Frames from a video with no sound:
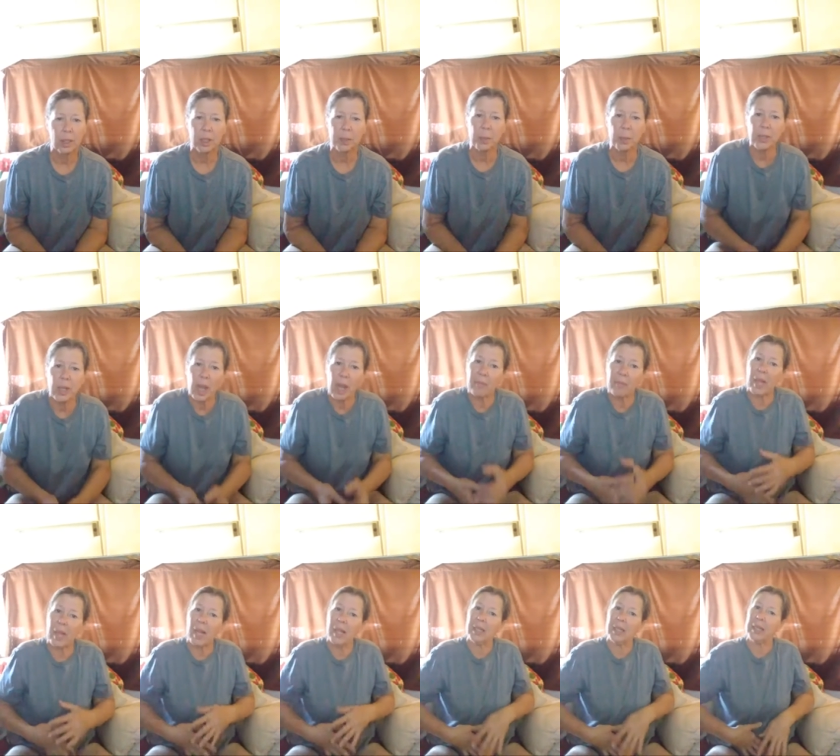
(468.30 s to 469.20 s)
They're supposed to
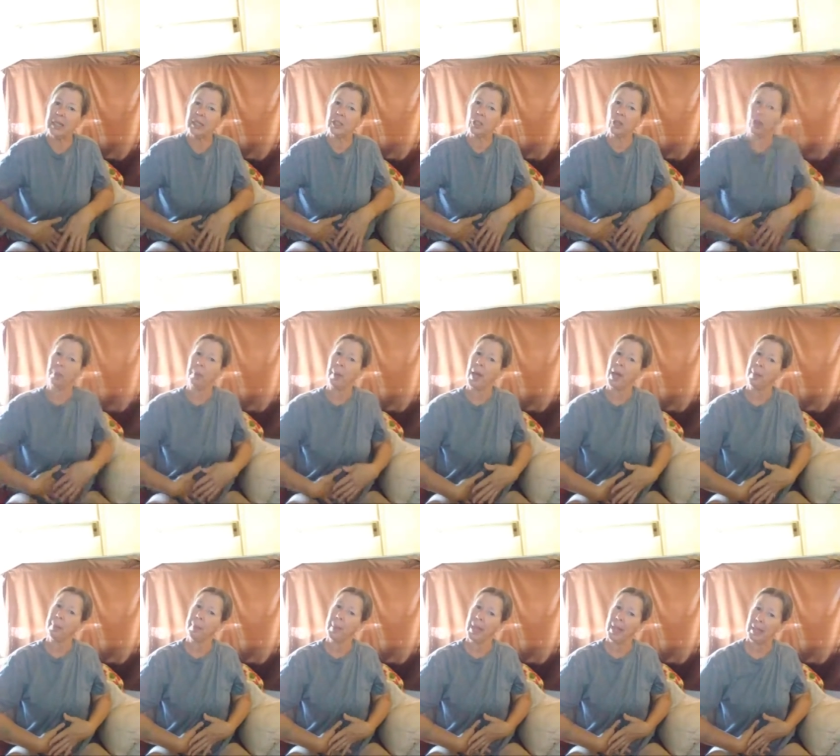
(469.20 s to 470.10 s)
have a little
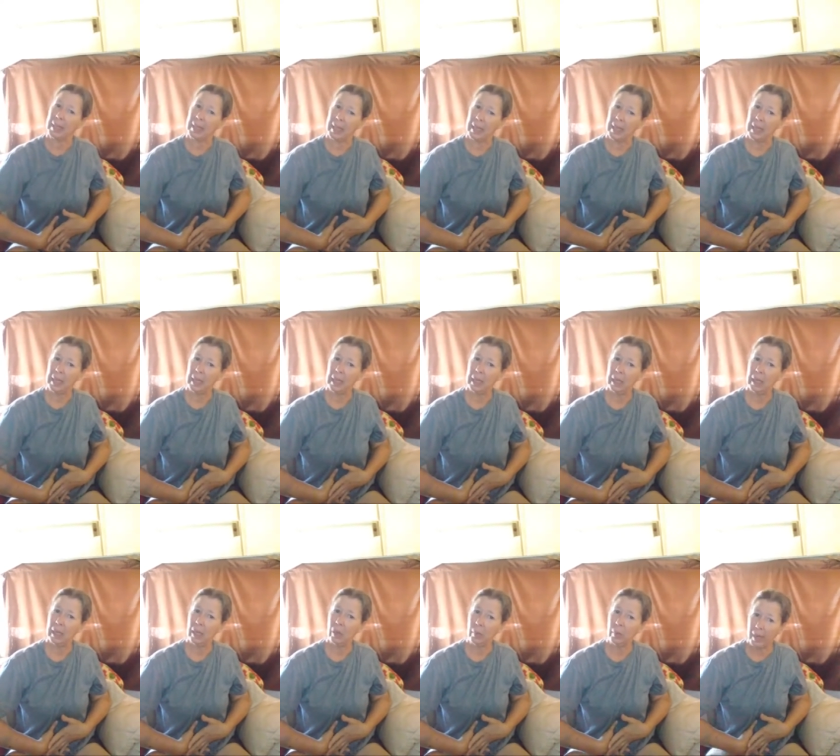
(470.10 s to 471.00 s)
pot belly.
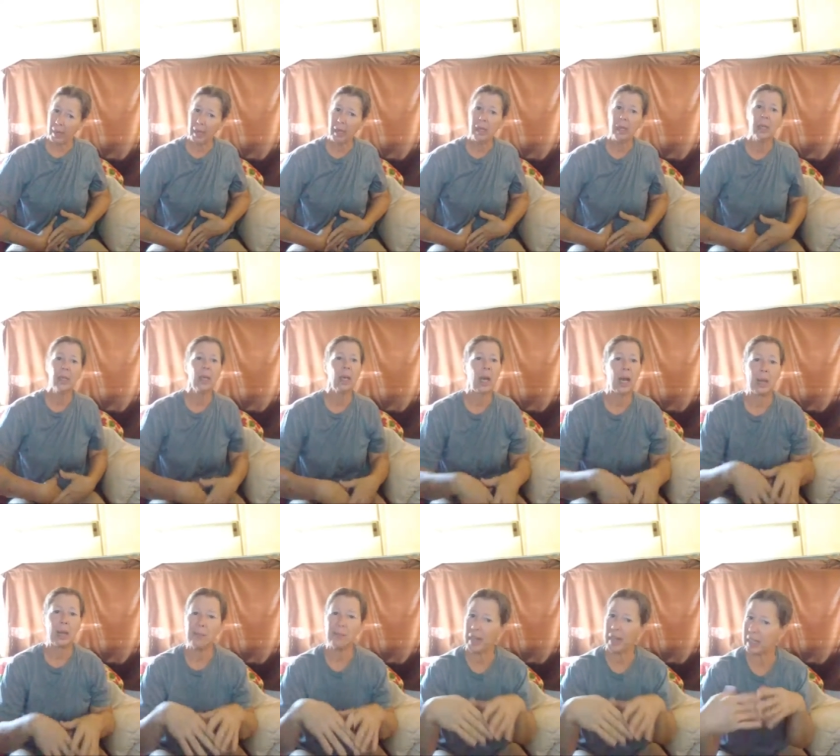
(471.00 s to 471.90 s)
Okay?
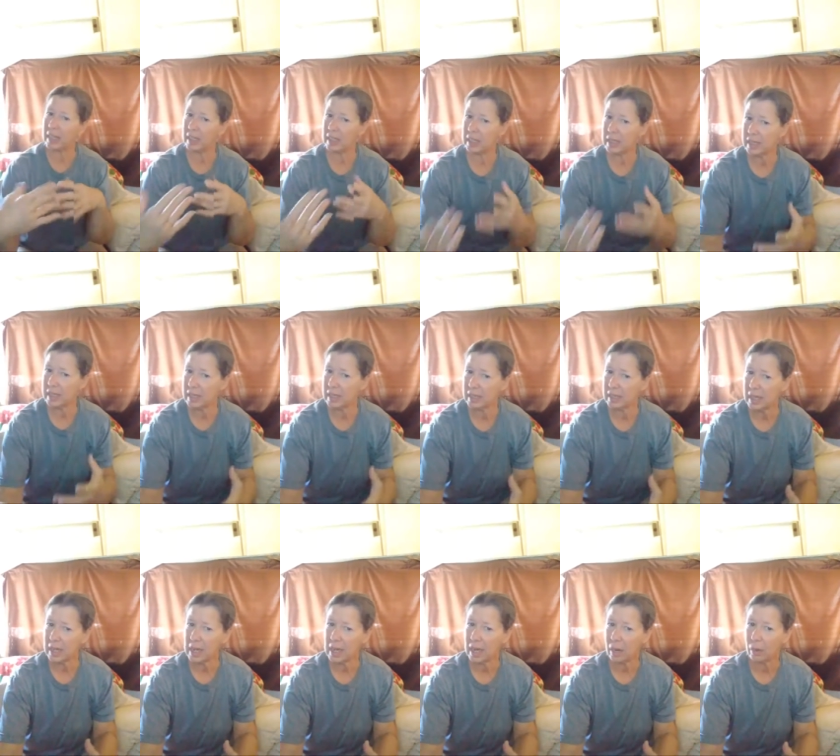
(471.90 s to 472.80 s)
I'm finding these things
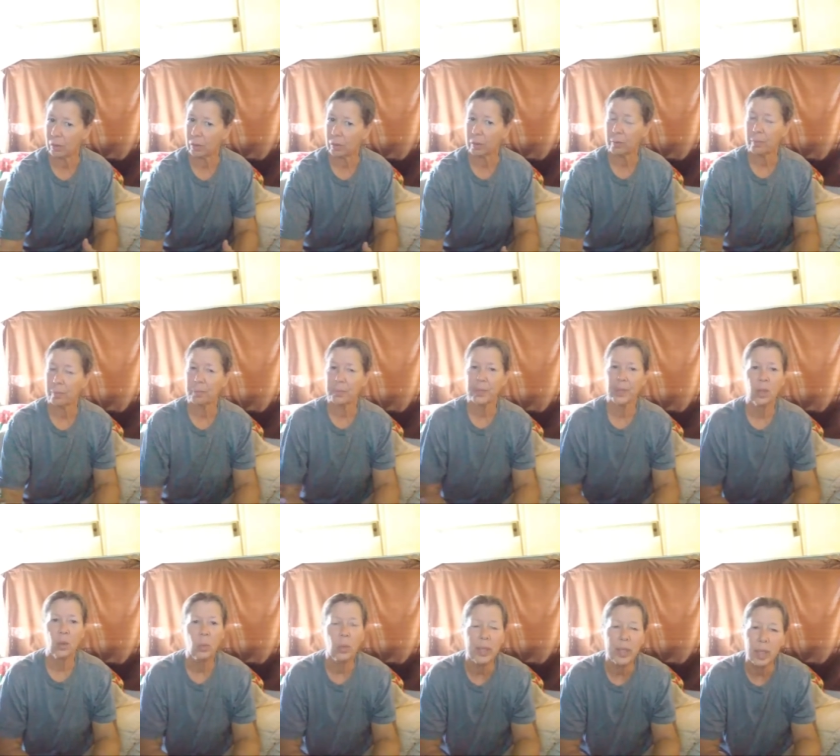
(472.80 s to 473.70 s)
out.
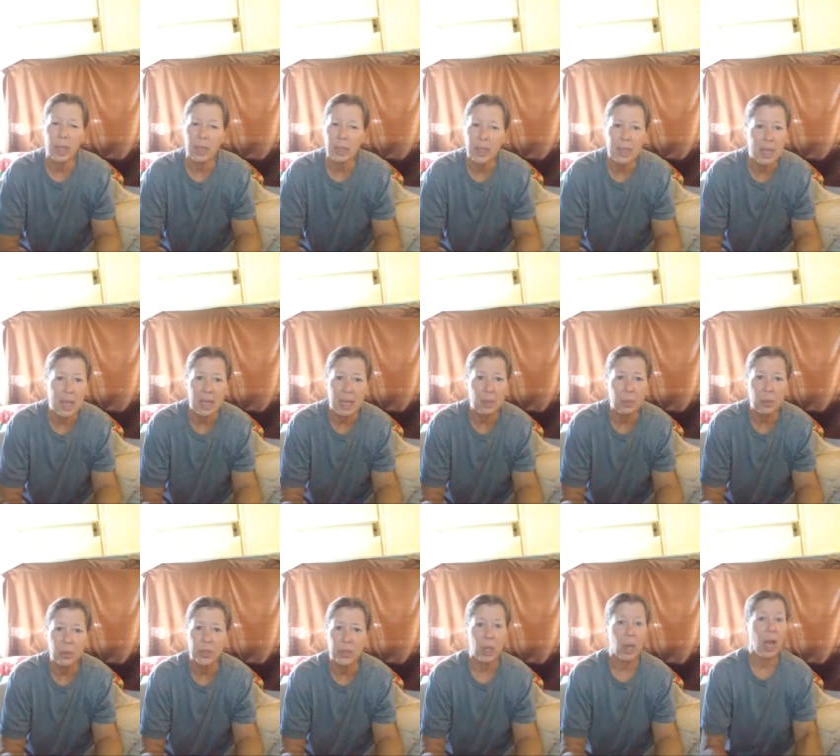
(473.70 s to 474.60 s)
We got these
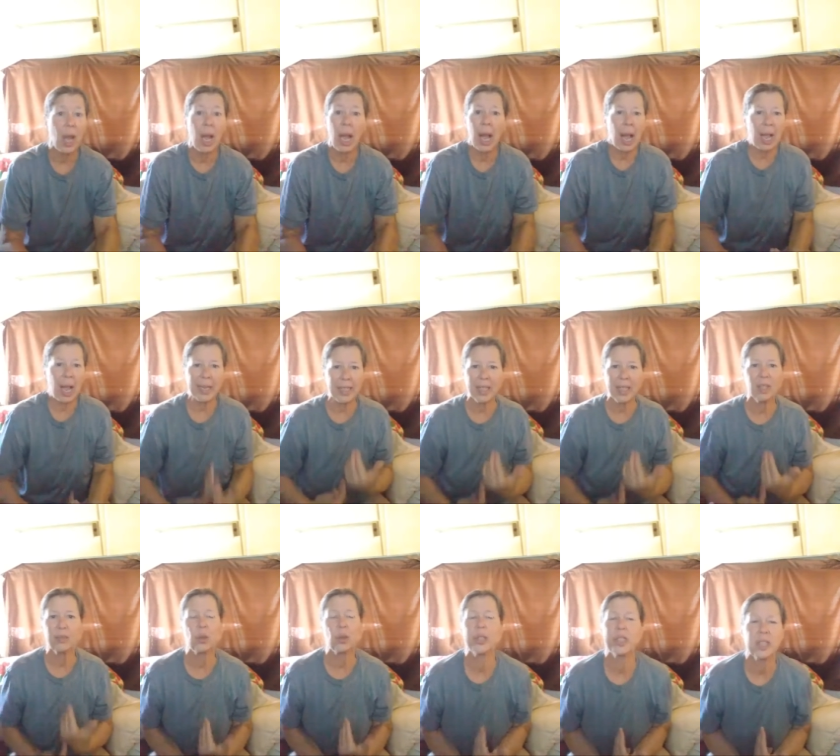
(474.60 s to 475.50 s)
animals here. I can't
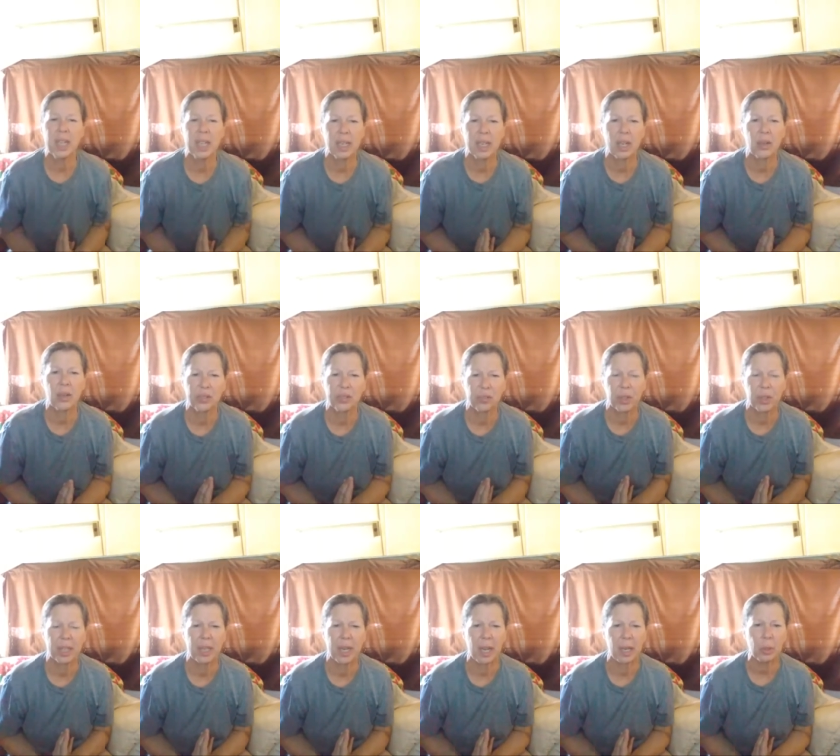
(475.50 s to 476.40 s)
afford to take care of these
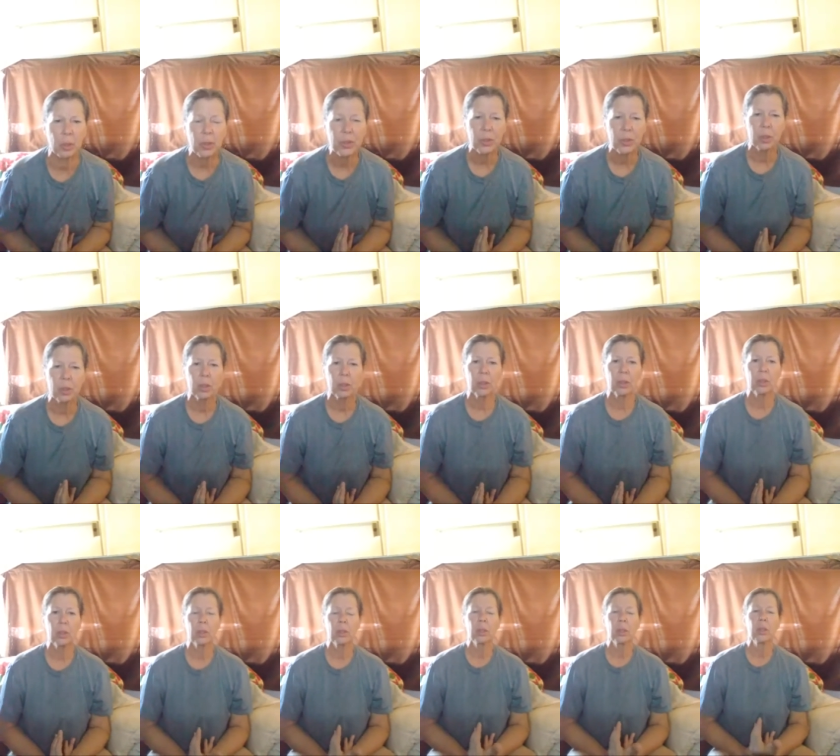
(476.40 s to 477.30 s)
freaking animals.
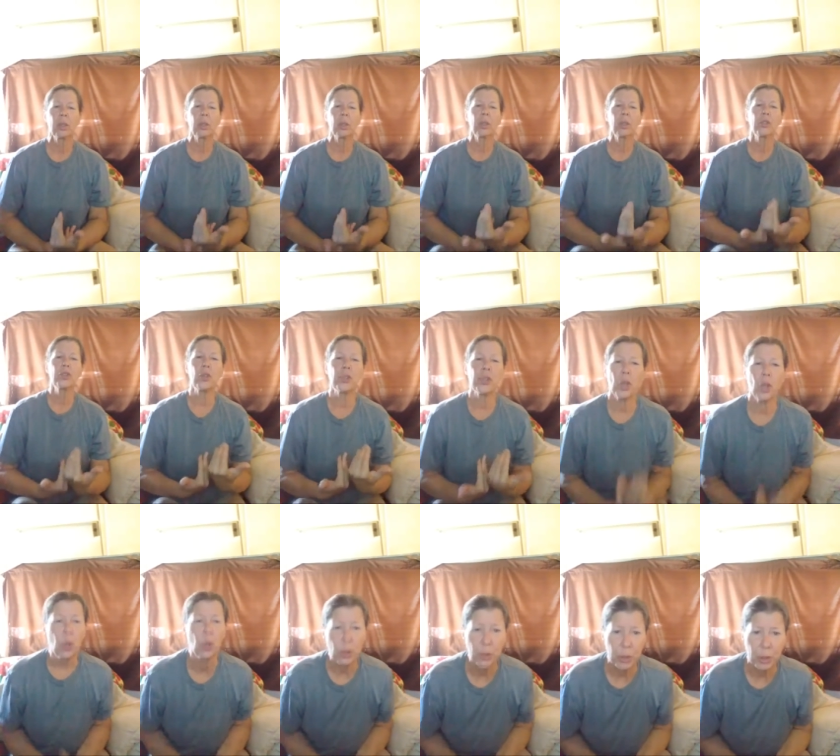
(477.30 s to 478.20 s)
So the
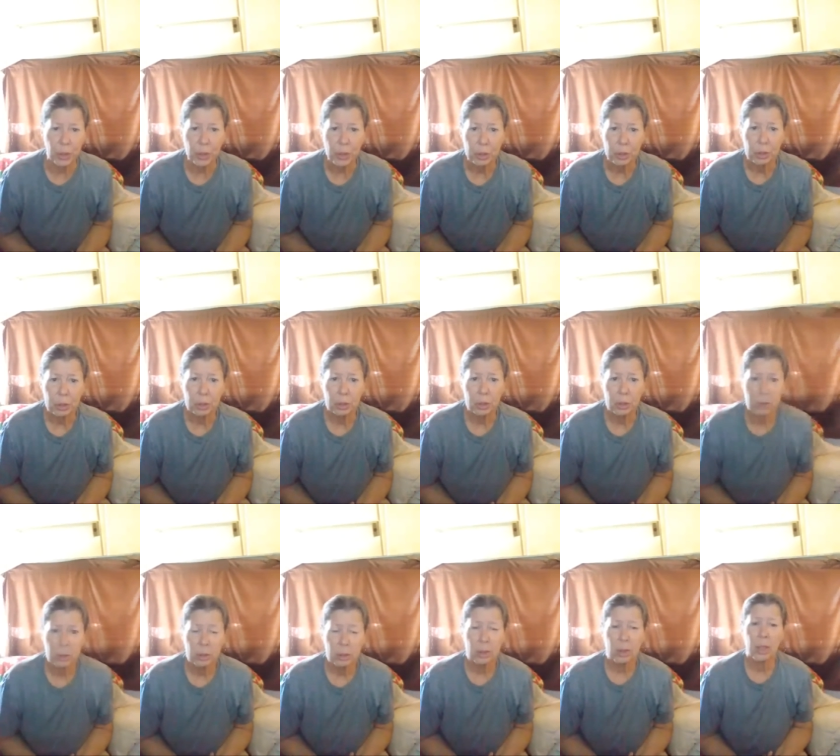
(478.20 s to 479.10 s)
owner
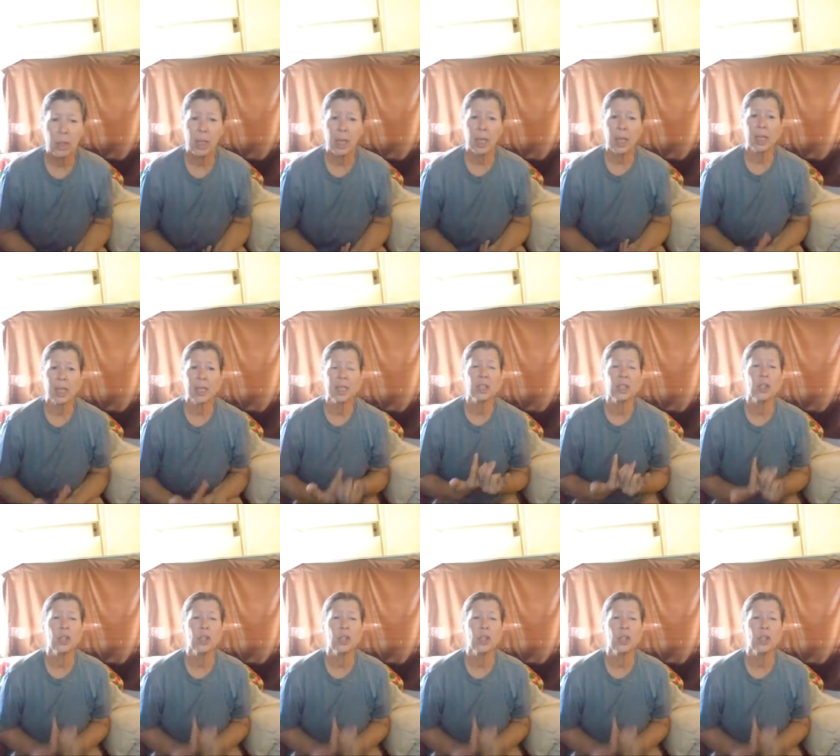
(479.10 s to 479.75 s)
is in